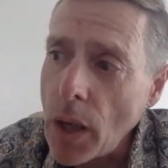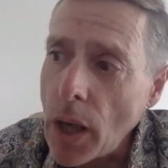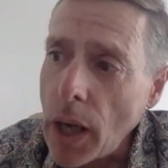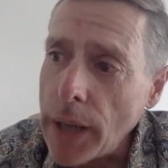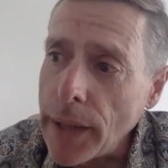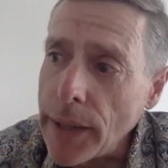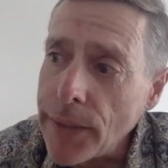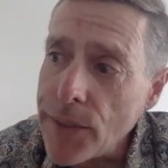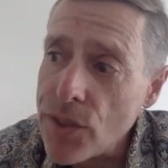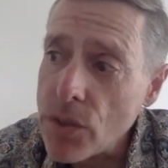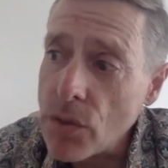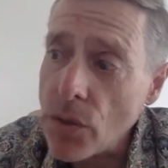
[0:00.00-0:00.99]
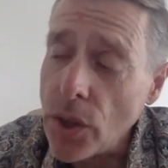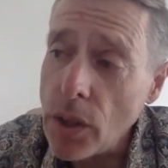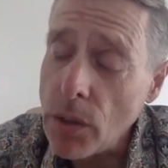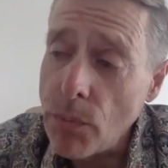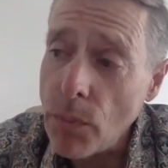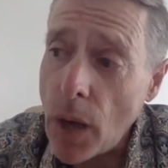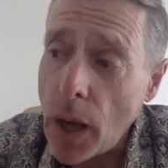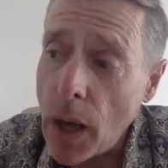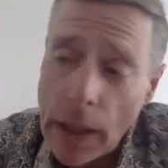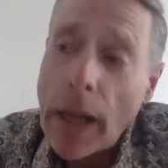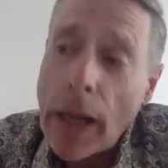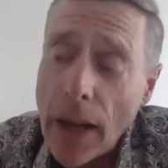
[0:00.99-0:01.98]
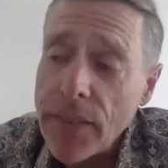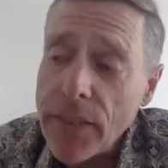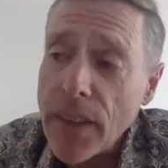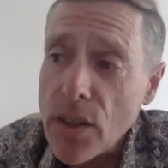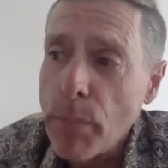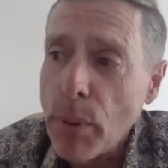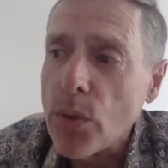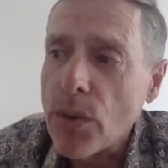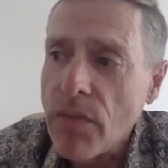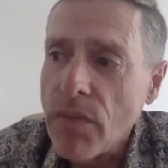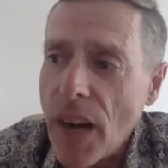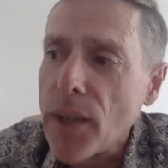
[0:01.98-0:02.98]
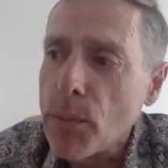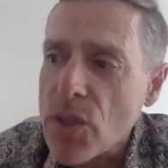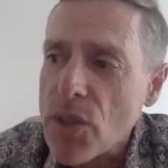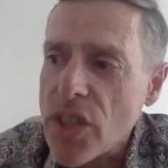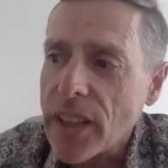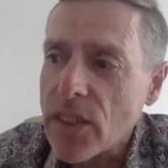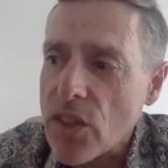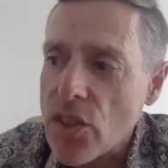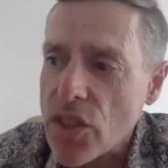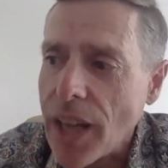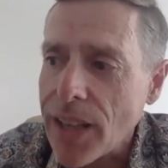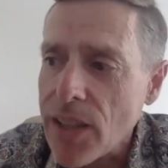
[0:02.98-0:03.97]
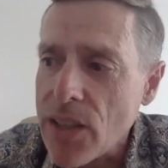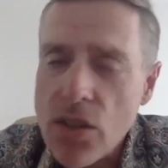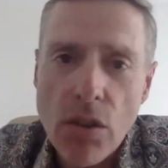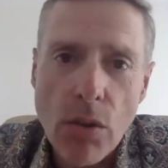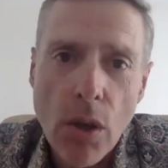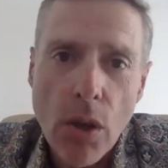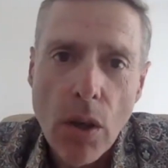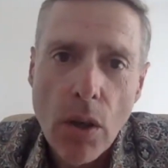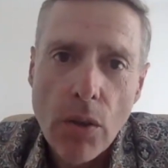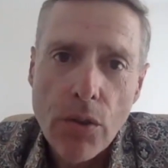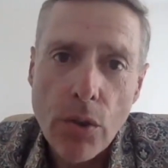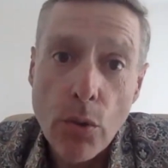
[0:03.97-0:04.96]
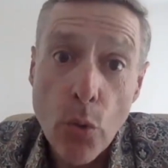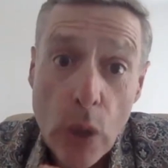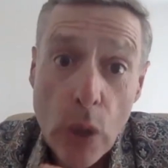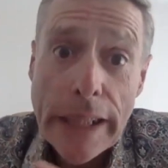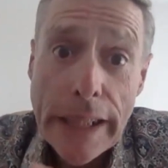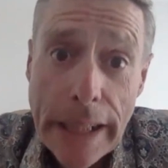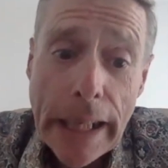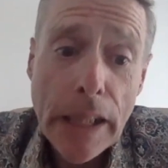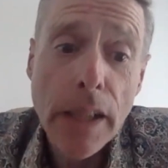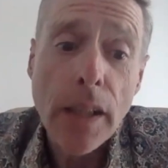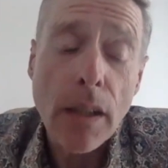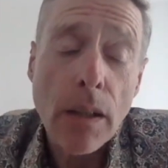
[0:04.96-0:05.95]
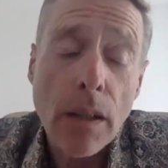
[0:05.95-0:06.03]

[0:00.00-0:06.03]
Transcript: I think the built environment sector stands to really gain,